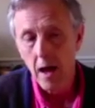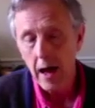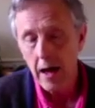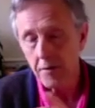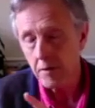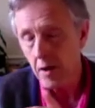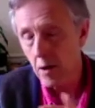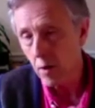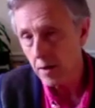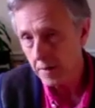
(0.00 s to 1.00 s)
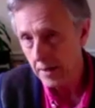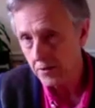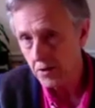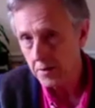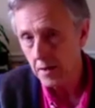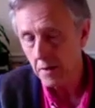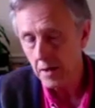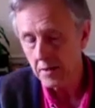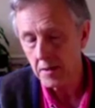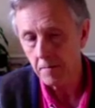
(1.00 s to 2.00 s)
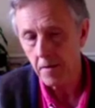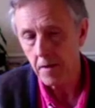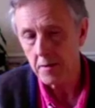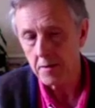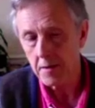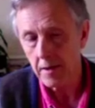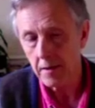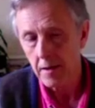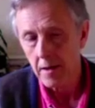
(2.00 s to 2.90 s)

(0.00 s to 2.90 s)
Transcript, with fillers: And you know, one of the interesting things in focusing,